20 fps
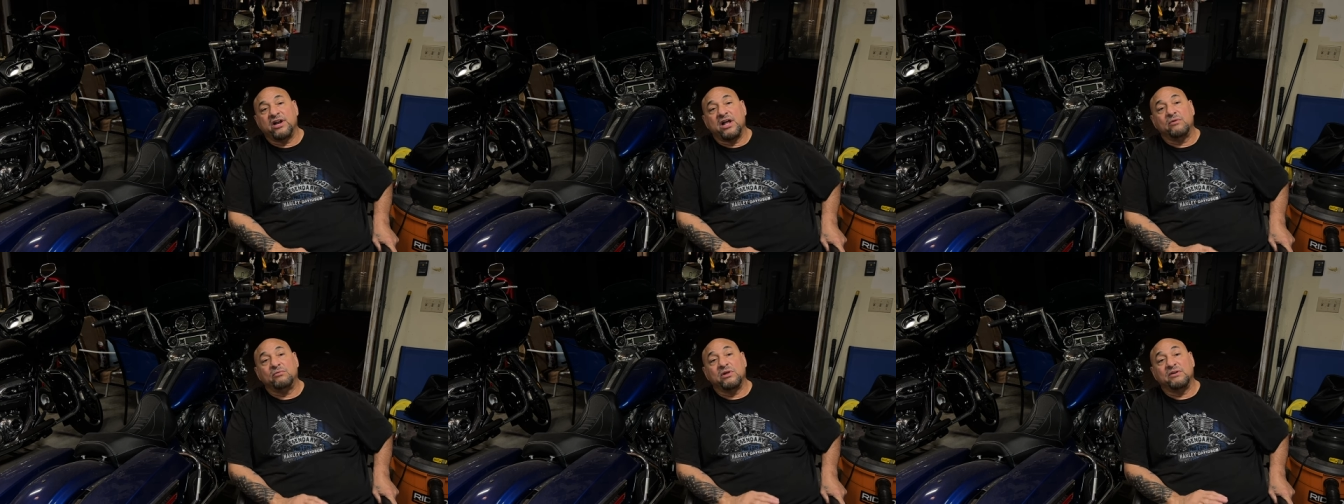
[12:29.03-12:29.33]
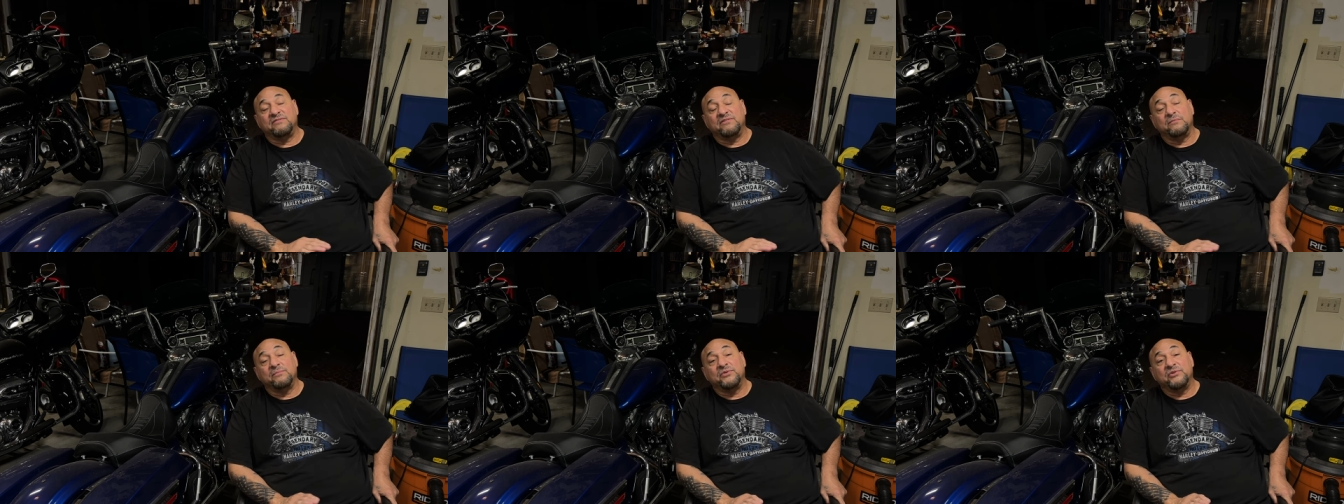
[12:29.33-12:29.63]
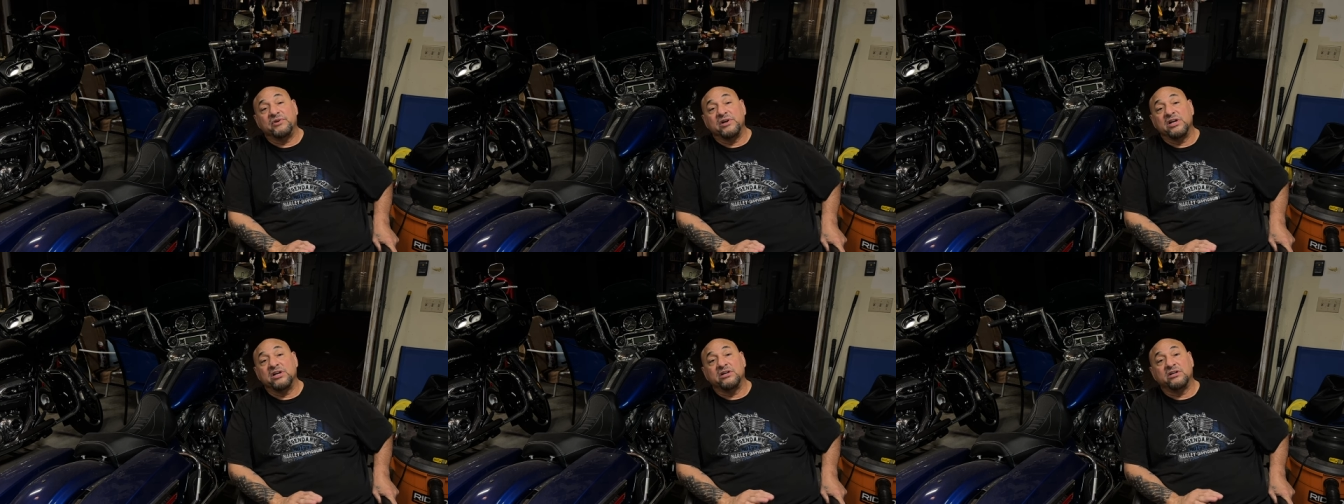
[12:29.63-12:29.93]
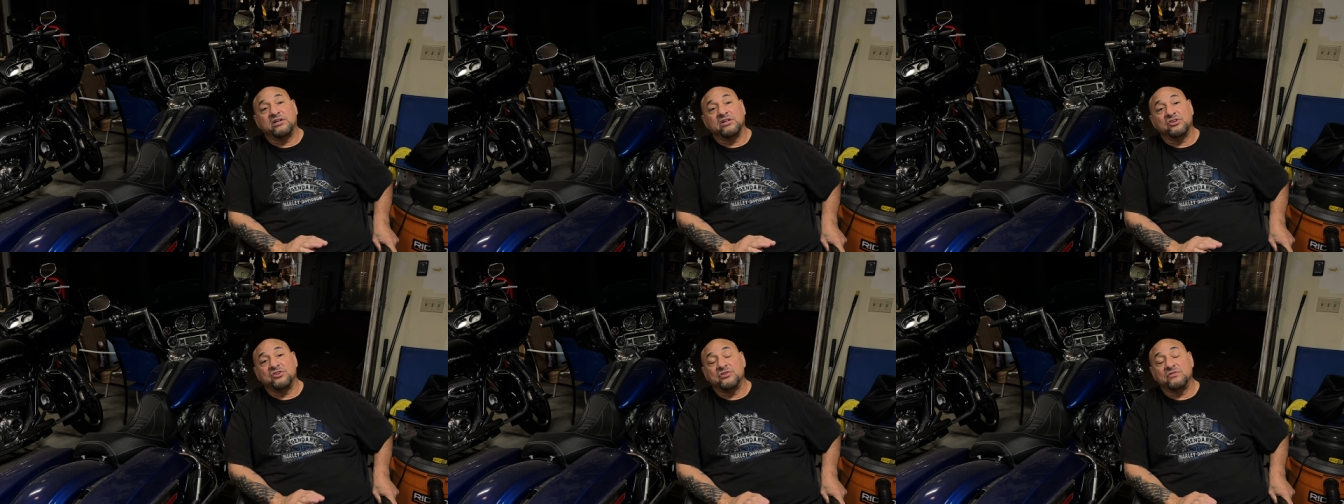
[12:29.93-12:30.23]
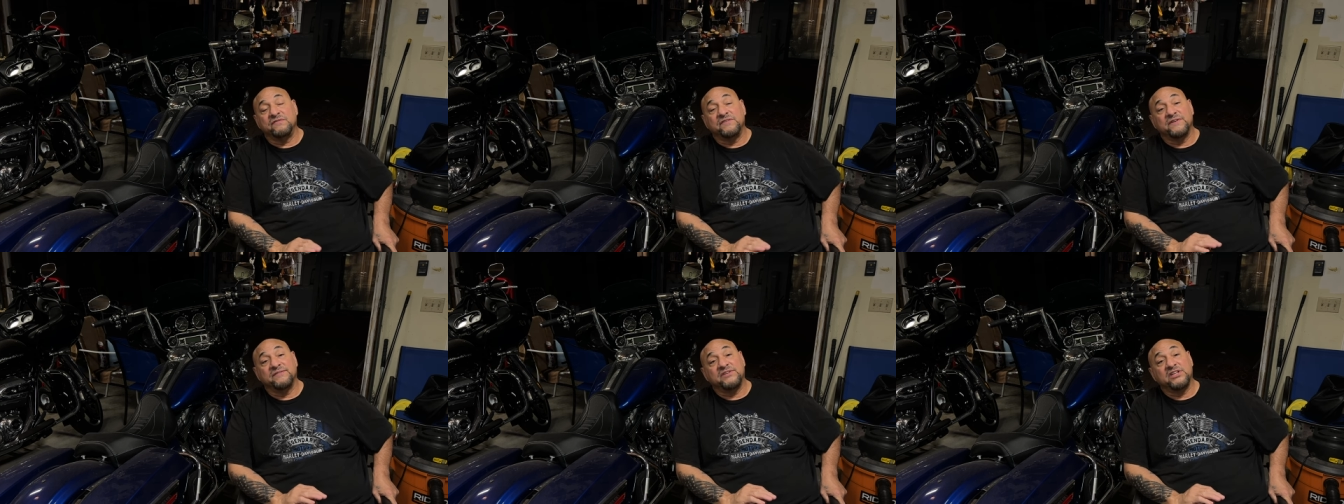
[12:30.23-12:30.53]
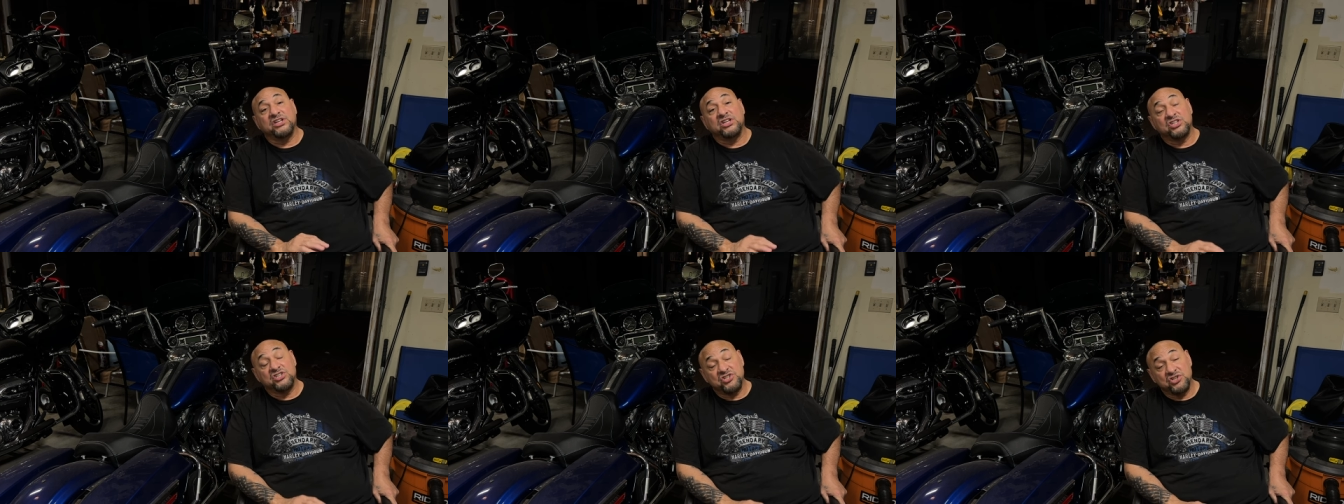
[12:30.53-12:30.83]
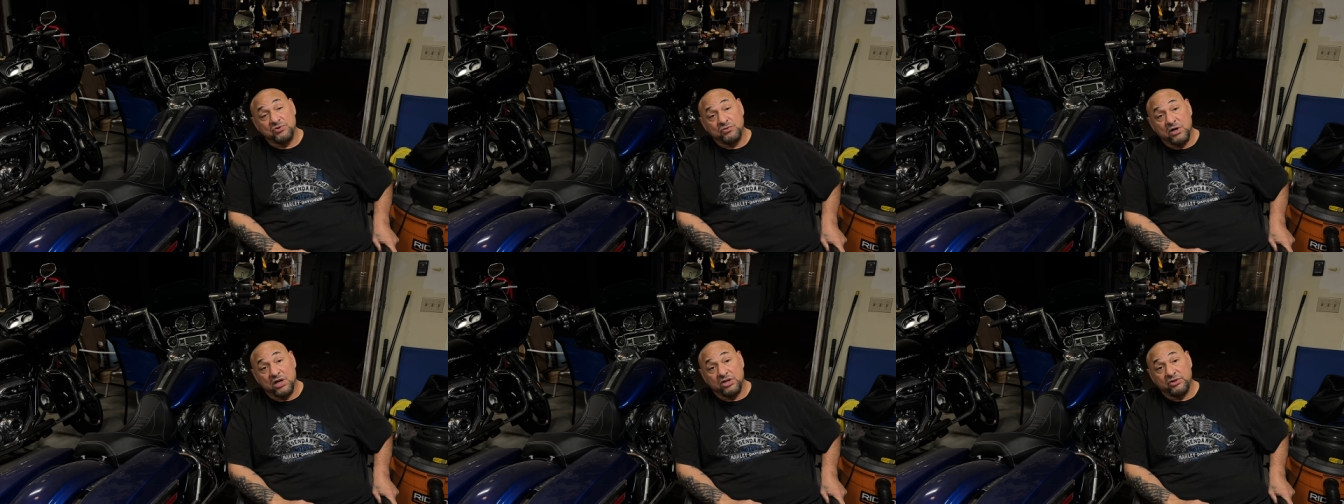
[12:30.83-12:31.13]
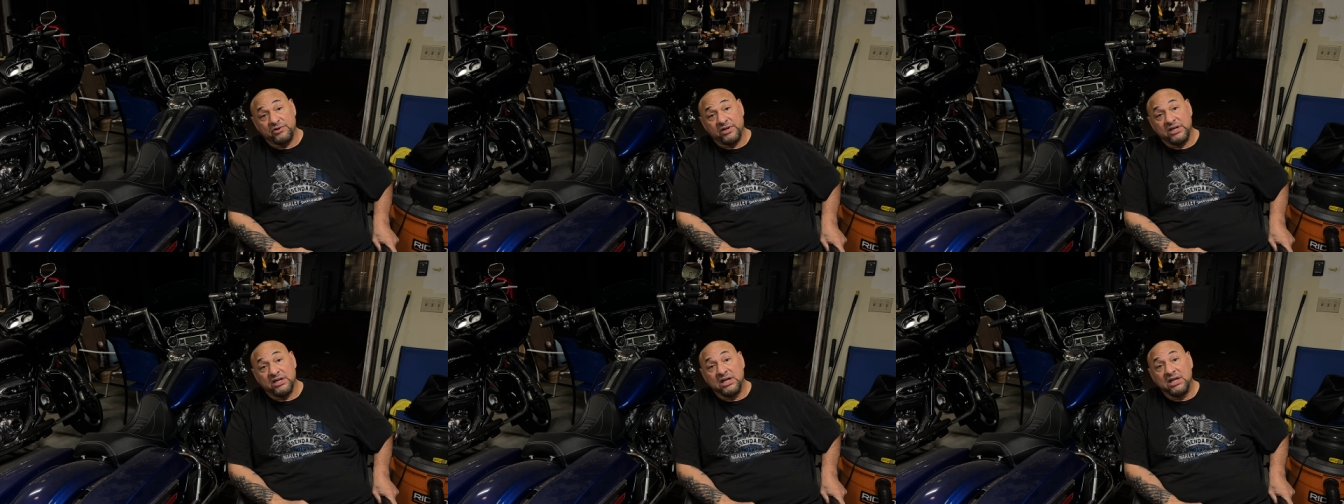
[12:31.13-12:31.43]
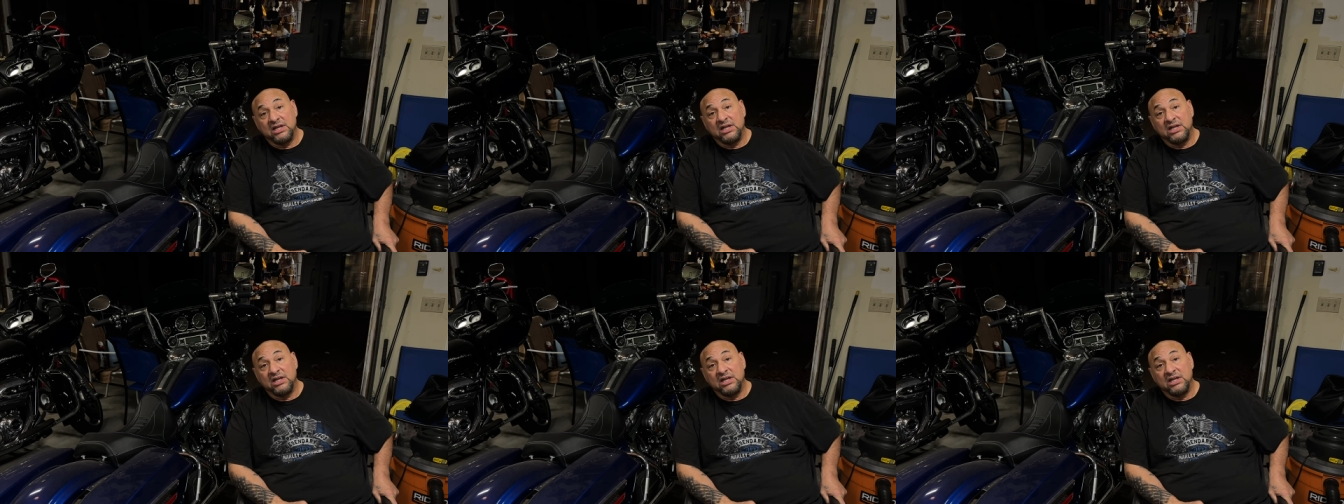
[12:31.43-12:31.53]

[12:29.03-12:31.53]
I went from 300 to 250 to 200.